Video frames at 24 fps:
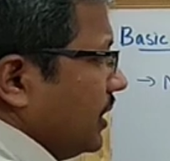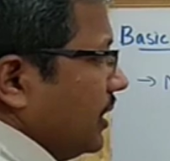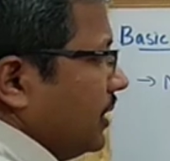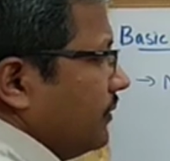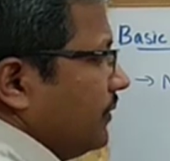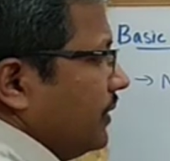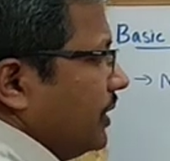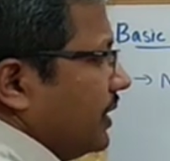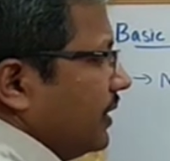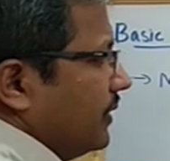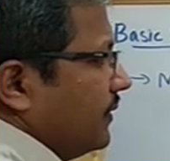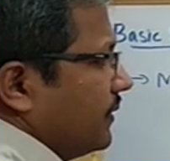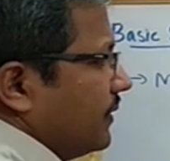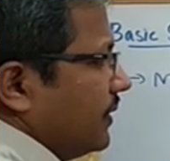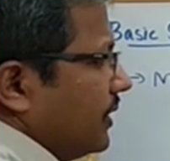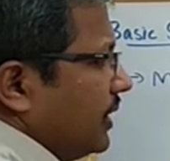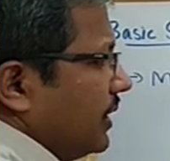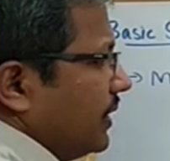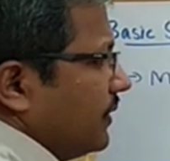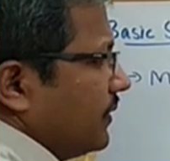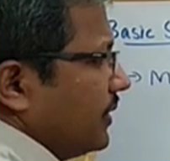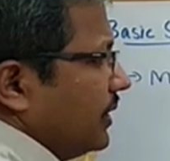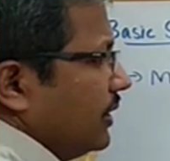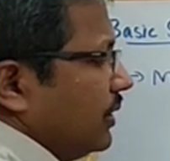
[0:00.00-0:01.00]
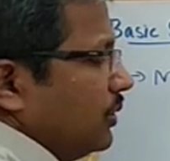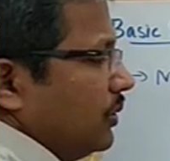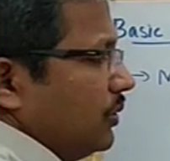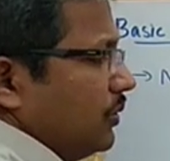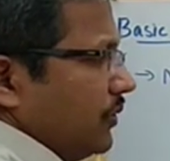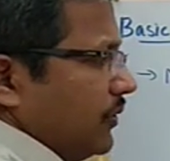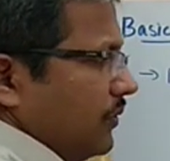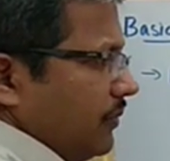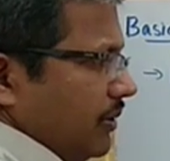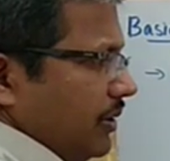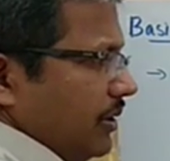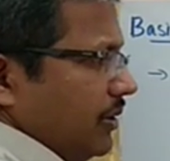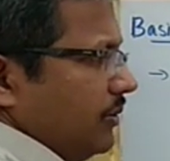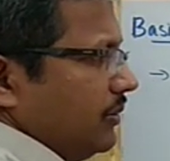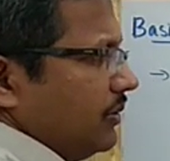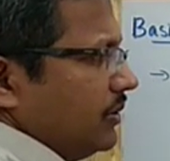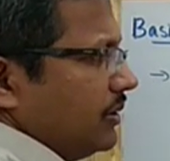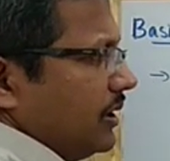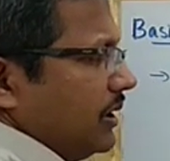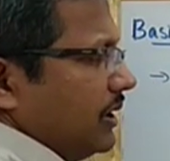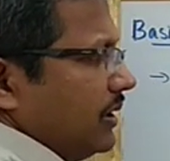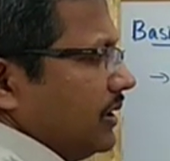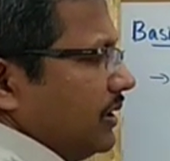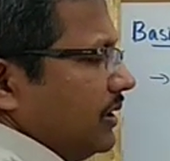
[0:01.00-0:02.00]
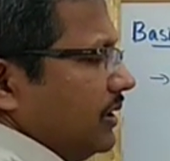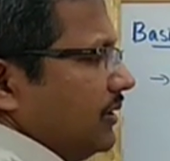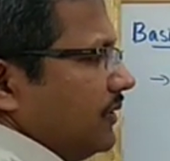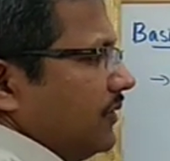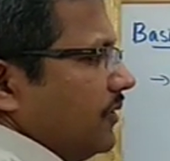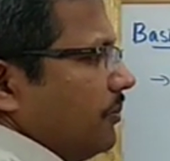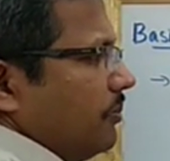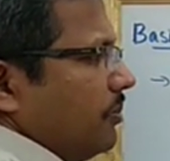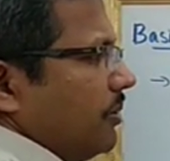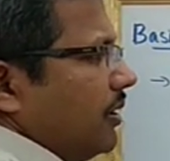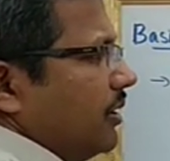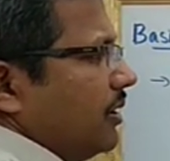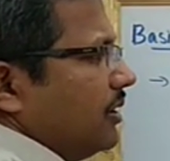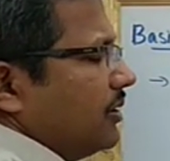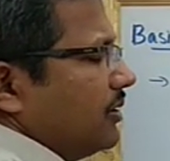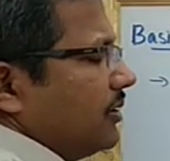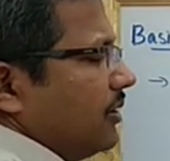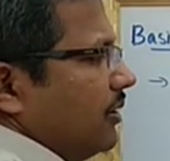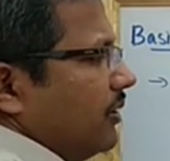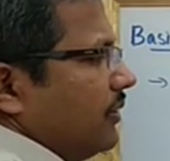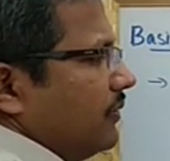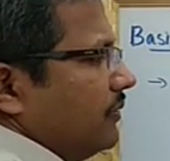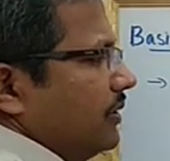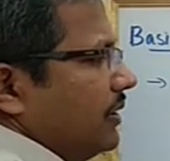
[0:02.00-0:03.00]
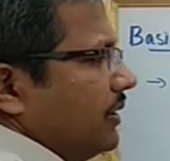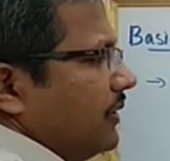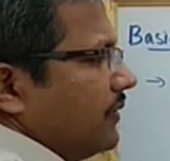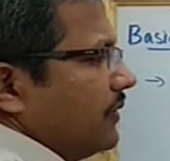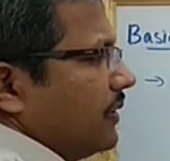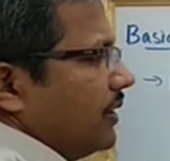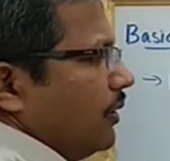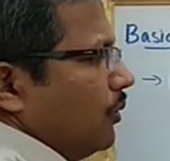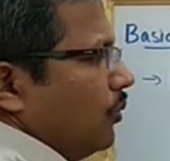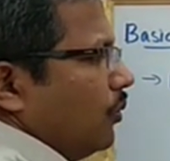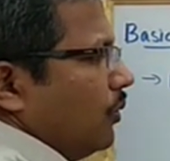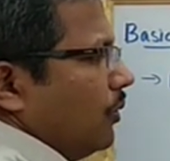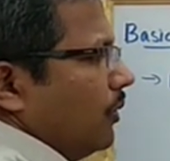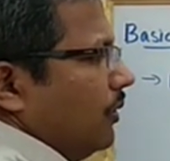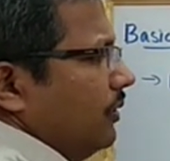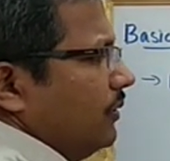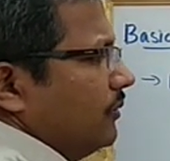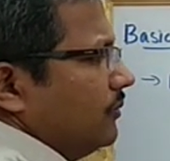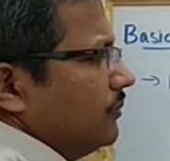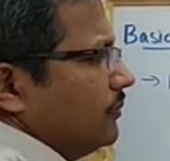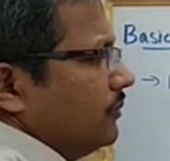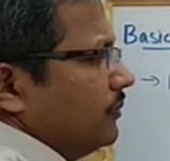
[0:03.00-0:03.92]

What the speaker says: and we can say cellulose, we know that it is a part of the cell wall